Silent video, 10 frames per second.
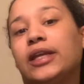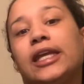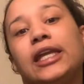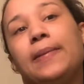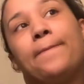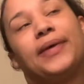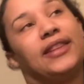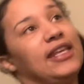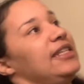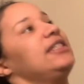keep
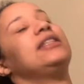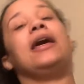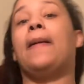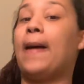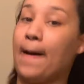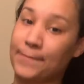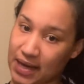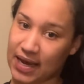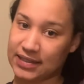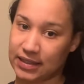this a
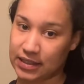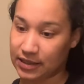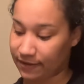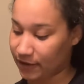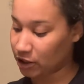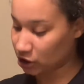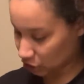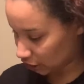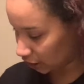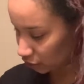positive
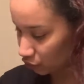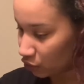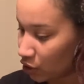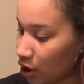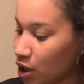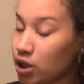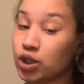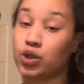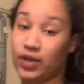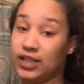channel.
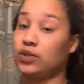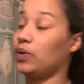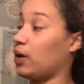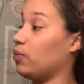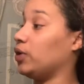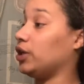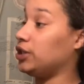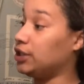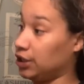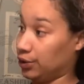So that's what I want to
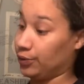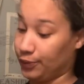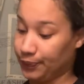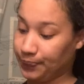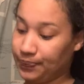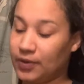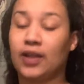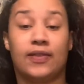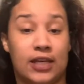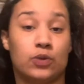do.
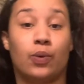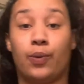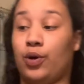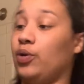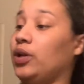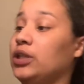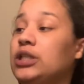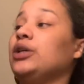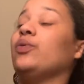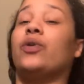And that's what we're going to
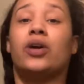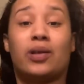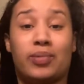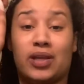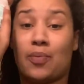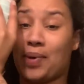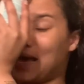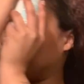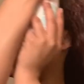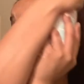do. We're going to be
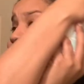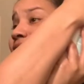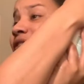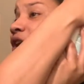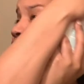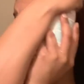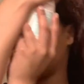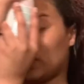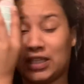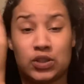positive all
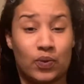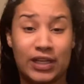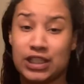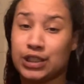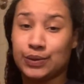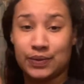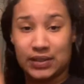2022,